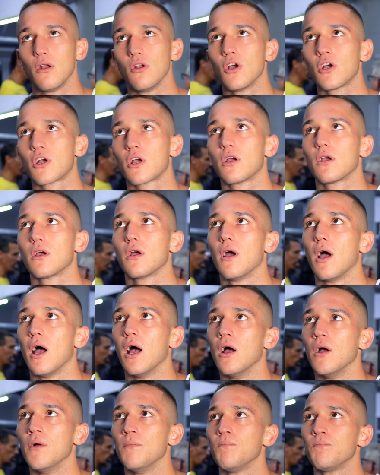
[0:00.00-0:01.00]
Look,
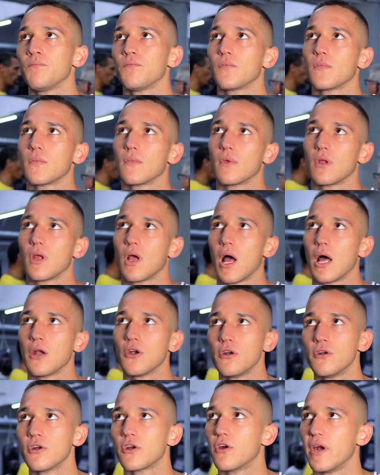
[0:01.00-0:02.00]
I
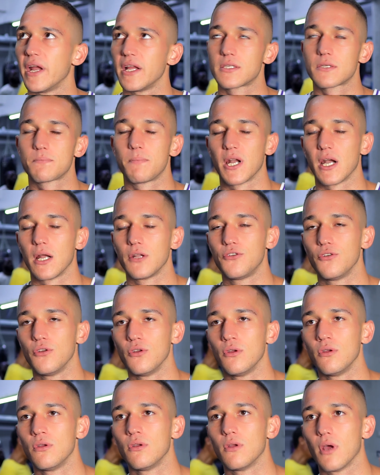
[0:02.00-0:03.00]
don't regret, but I
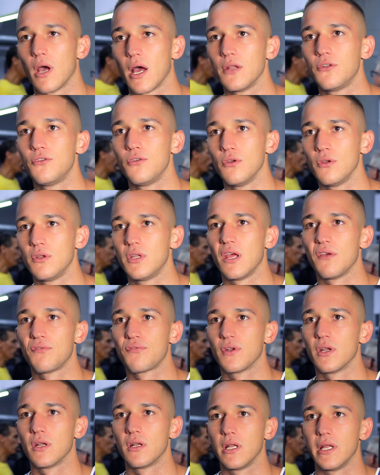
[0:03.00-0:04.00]
do
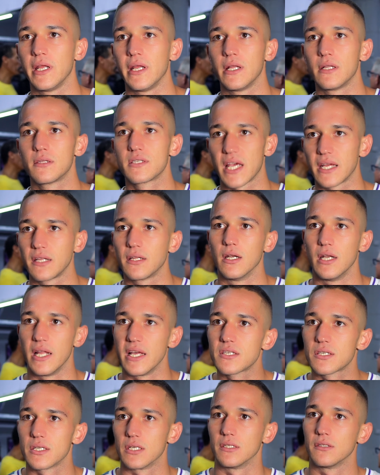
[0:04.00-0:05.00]
definitely take the
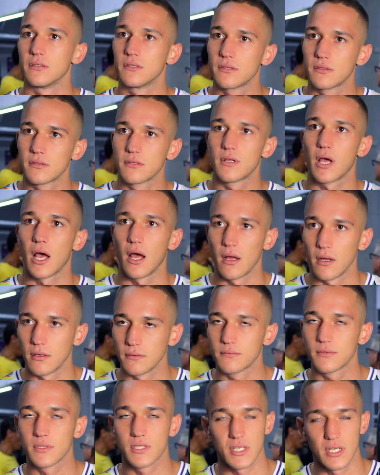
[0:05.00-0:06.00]
lesson.
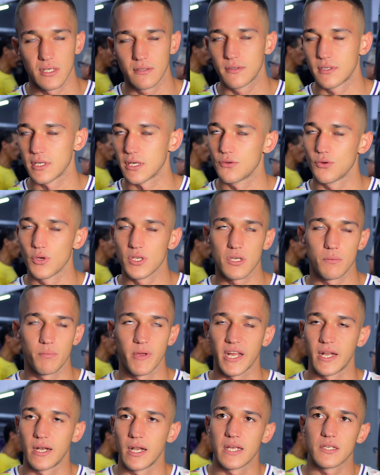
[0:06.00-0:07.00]
It was a
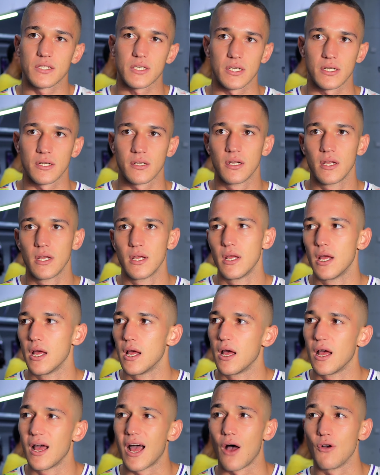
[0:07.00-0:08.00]
big lesson.
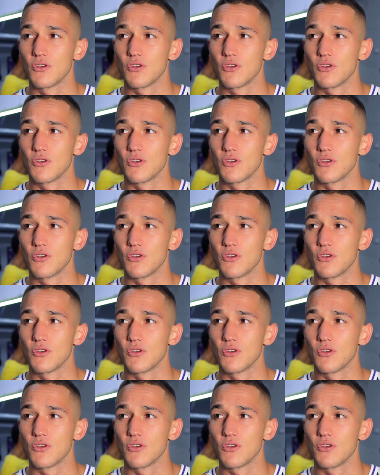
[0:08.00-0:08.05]
I